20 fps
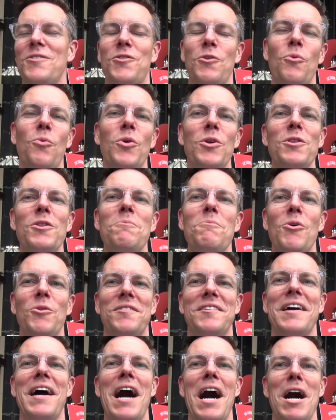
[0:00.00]
So, one of the
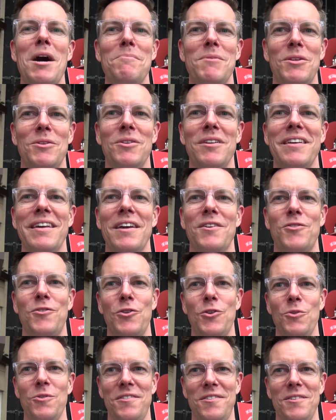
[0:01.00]
most common
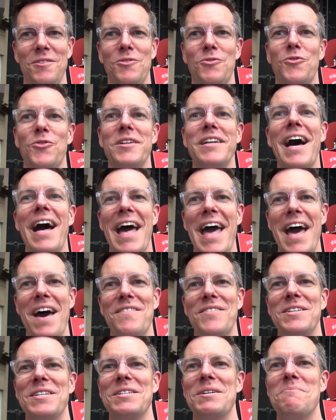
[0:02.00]
excuses for not
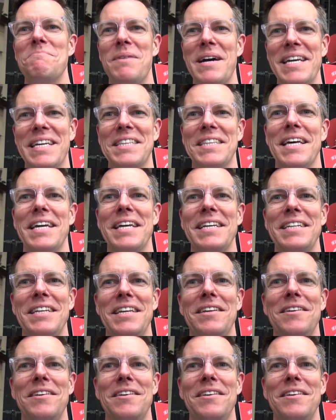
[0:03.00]
having a bike lane